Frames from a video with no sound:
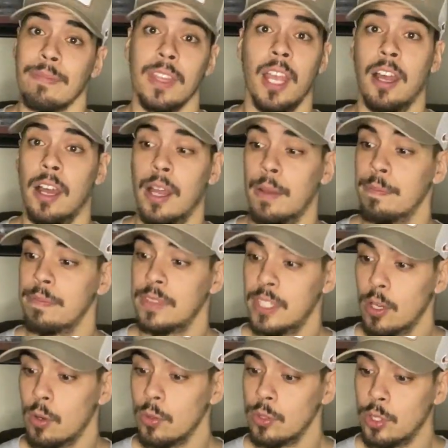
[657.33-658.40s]

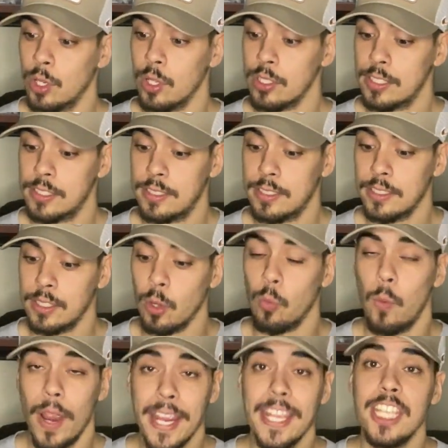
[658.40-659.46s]
The
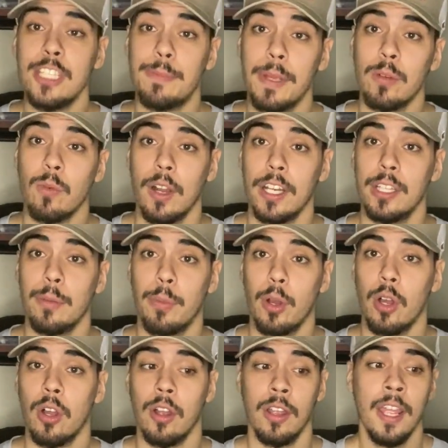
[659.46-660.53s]
way he's been running the
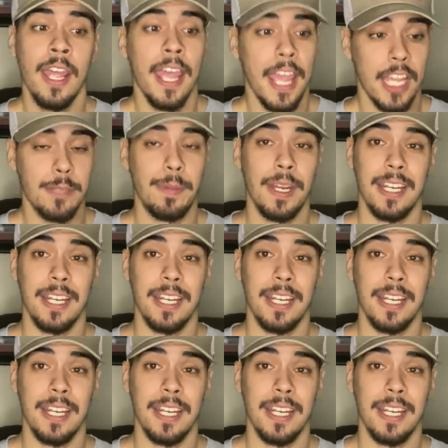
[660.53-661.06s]
ball has been